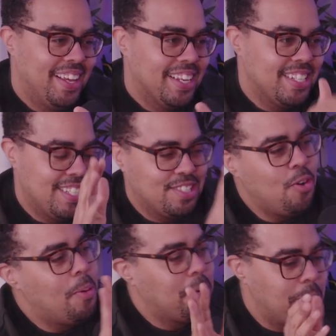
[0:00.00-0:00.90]
Because
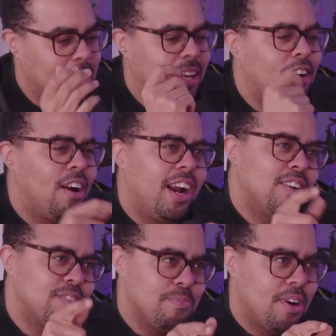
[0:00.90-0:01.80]
it's normal to be like, all right,
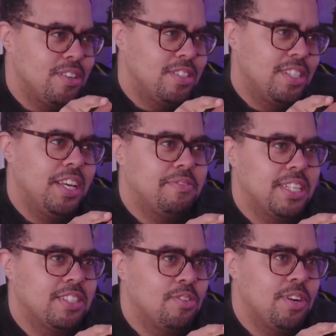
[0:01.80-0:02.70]
Harrison Barnes, does he have
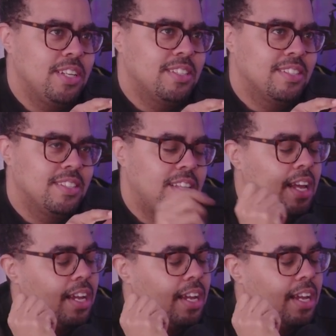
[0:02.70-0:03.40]
6 threes?